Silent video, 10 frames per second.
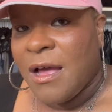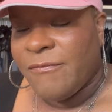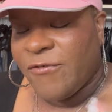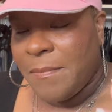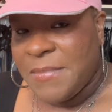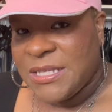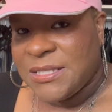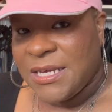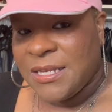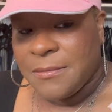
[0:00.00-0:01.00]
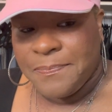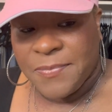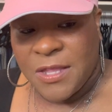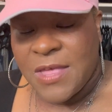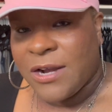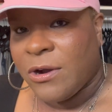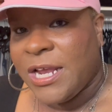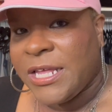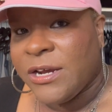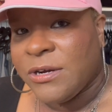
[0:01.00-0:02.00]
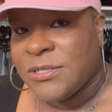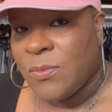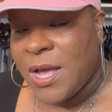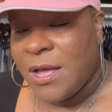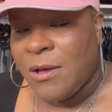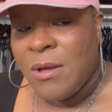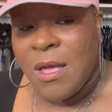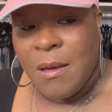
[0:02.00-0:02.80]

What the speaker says: from Minted that are in here as well,